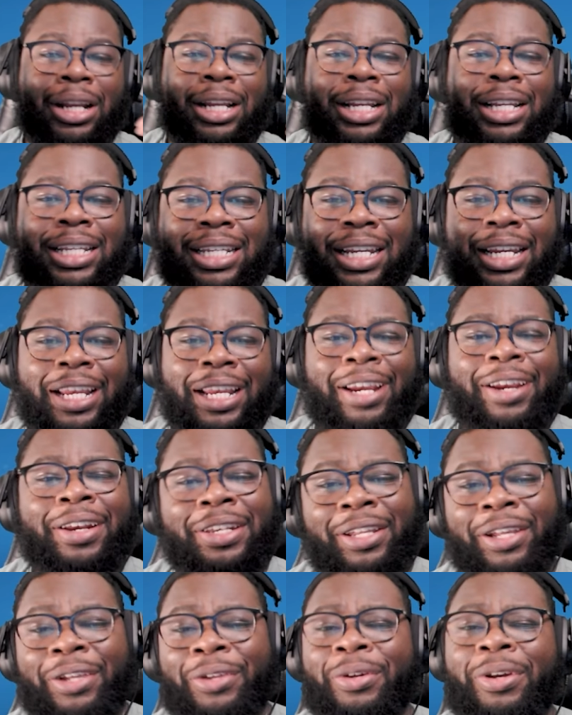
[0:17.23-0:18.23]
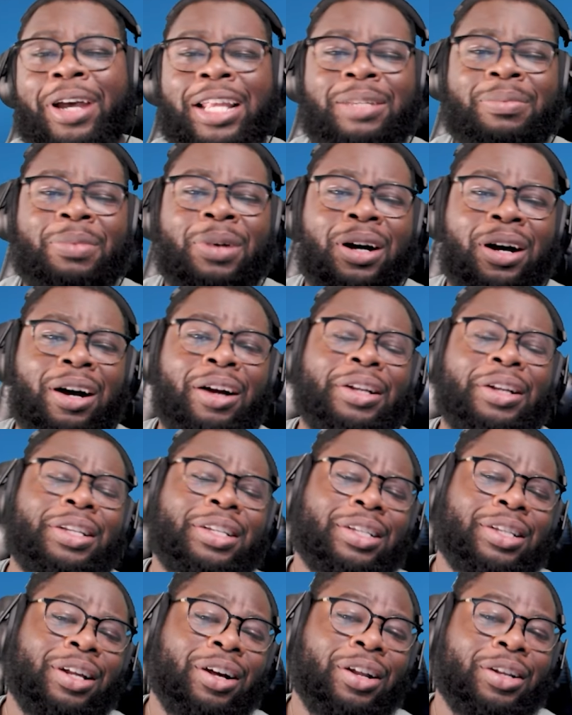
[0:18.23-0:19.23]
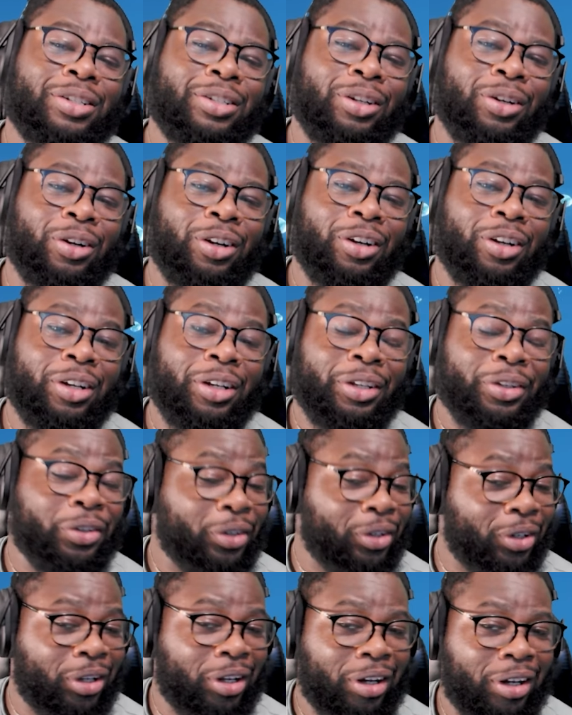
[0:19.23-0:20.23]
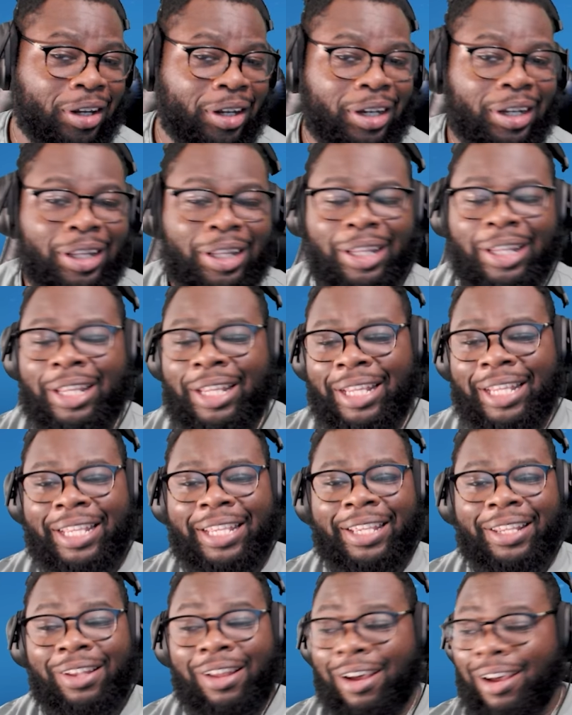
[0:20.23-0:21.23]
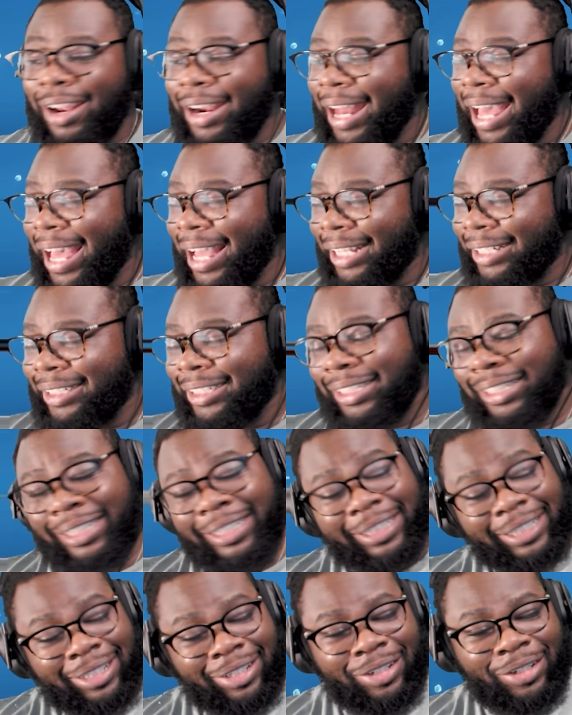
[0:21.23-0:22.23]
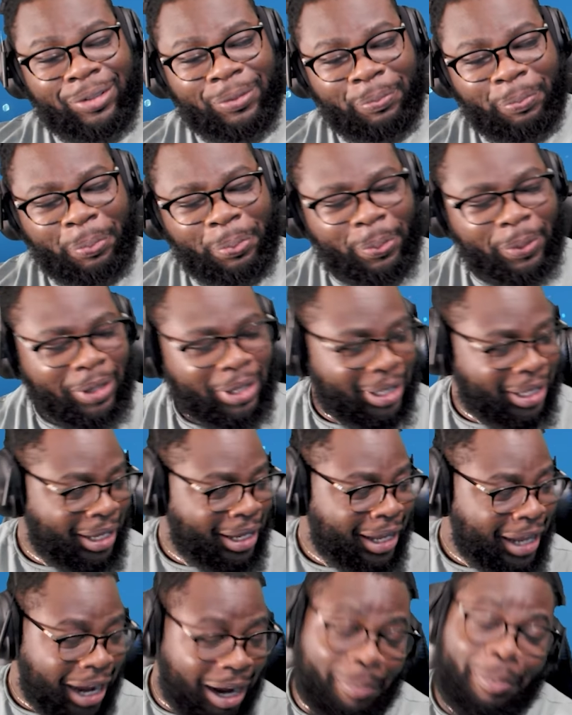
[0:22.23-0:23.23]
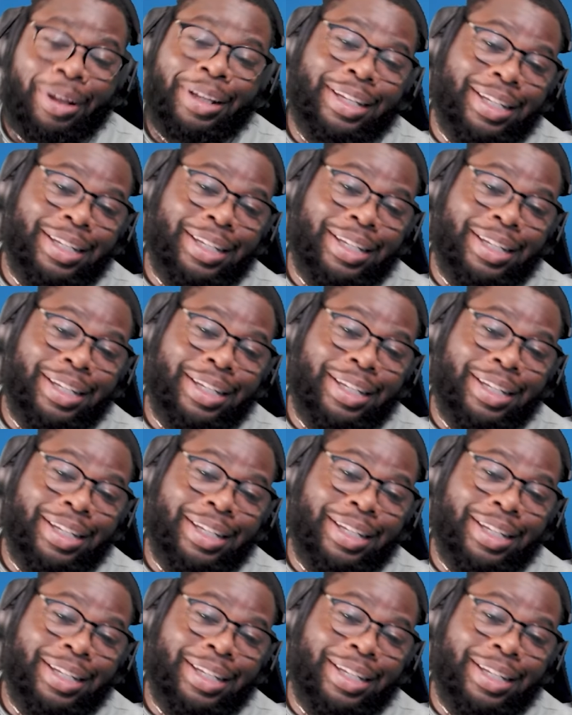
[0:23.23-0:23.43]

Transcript: to sit here and tell you guys my honest thoughts on Yelan. Yelan actually, I must